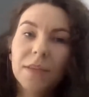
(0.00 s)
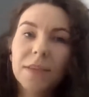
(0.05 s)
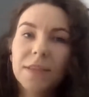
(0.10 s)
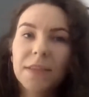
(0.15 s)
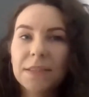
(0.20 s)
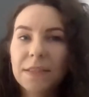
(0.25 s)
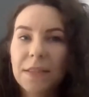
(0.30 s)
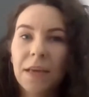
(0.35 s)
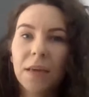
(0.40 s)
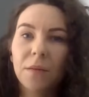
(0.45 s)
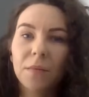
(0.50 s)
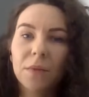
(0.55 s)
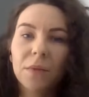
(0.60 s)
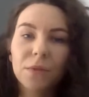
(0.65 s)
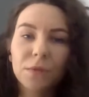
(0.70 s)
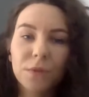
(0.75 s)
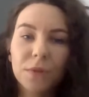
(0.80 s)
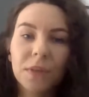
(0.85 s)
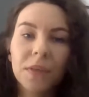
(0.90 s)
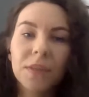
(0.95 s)
assignments
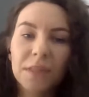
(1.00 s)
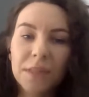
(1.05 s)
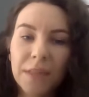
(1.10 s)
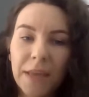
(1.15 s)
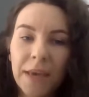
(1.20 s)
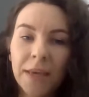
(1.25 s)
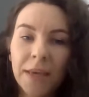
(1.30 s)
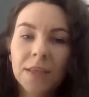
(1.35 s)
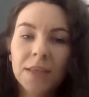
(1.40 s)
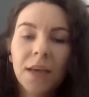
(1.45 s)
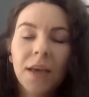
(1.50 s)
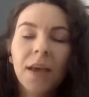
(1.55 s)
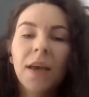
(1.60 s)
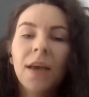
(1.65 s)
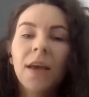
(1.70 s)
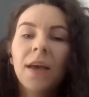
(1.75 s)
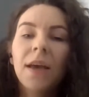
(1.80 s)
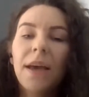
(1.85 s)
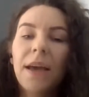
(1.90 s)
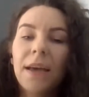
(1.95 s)
of the state,
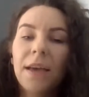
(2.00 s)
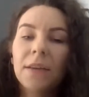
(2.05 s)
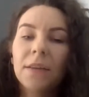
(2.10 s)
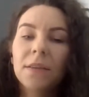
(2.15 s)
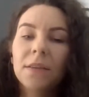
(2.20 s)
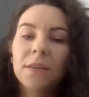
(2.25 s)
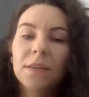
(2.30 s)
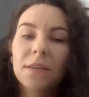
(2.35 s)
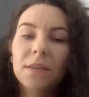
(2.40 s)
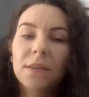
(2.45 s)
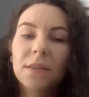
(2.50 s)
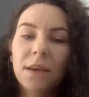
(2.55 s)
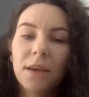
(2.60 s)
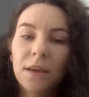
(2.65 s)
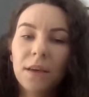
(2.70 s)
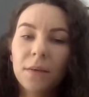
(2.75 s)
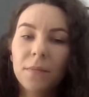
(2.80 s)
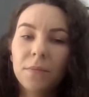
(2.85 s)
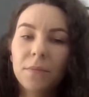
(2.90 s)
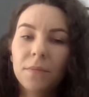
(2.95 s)
and
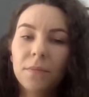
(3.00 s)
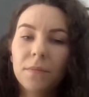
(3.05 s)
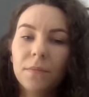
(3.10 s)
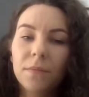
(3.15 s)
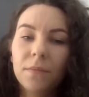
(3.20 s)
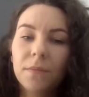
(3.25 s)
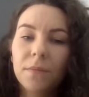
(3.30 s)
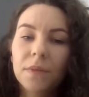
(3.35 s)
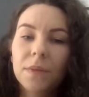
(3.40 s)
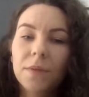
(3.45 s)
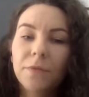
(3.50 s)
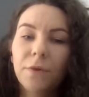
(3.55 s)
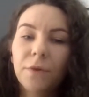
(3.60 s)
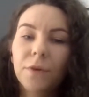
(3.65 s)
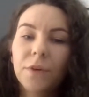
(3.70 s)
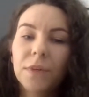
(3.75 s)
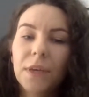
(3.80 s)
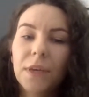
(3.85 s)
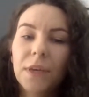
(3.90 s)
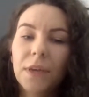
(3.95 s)
for
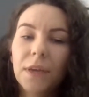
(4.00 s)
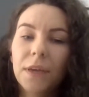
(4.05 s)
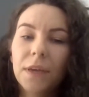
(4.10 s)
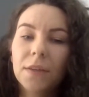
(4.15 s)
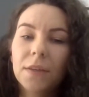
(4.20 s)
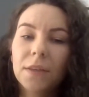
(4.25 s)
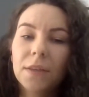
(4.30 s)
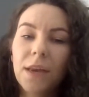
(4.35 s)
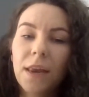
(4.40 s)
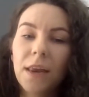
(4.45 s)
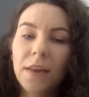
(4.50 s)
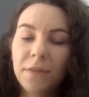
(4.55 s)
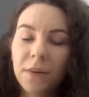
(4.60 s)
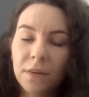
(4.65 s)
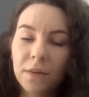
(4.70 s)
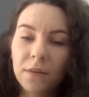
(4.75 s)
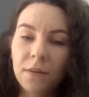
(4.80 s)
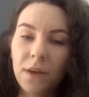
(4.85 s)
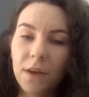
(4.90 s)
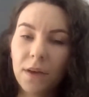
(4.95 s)
the
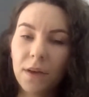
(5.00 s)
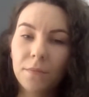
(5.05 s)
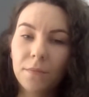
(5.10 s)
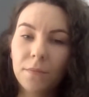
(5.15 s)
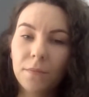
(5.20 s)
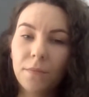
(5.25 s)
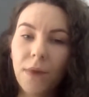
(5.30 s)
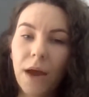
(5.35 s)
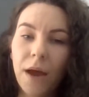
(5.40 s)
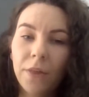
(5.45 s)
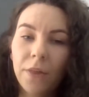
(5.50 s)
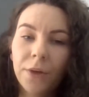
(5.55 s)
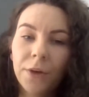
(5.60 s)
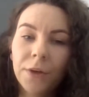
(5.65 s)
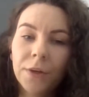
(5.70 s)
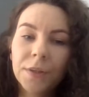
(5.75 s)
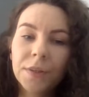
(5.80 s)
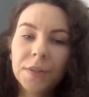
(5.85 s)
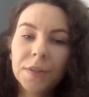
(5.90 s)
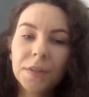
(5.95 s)
11
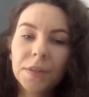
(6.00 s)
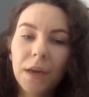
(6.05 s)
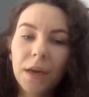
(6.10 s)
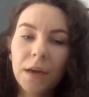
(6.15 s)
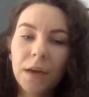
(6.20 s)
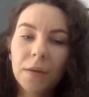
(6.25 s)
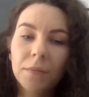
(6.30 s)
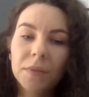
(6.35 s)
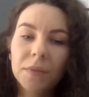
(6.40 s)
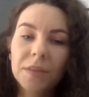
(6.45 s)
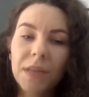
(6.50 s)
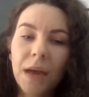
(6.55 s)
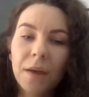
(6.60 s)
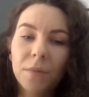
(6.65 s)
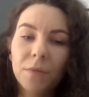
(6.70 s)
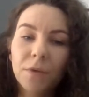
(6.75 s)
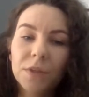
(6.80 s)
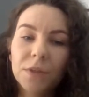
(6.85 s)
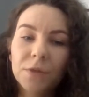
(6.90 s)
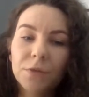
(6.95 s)
others, some
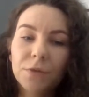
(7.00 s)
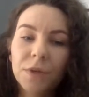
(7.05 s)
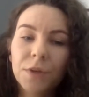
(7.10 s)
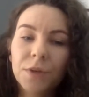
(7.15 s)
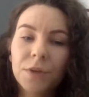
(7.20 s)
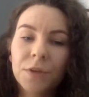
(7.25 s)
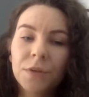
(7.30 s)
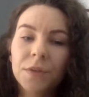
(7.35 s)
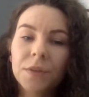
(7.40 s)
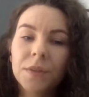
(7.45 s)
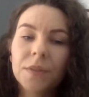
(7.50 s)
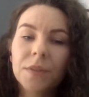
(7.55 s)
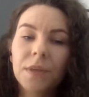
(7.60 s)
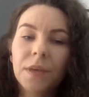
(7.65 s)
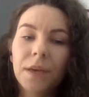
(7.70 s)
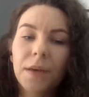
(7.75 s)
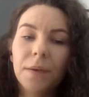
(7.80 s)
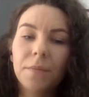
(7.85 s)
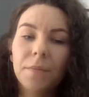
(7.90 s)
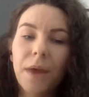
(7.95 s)
restrictions
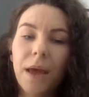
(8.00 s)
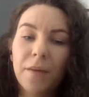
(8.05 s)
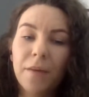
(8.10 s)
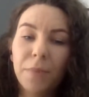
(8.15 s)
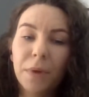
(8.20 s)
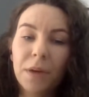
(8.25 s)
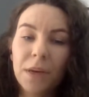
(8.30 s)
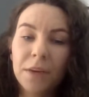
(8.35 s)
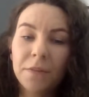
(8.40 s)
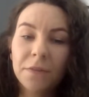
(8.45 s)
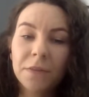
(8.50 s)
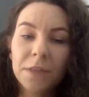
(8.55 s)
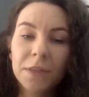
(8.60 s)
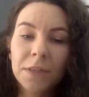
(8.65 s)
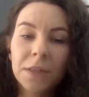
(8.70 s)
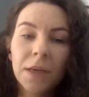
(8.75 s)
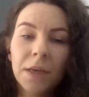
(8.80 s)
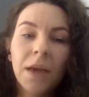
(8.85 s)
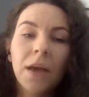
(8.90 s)
have been lifted.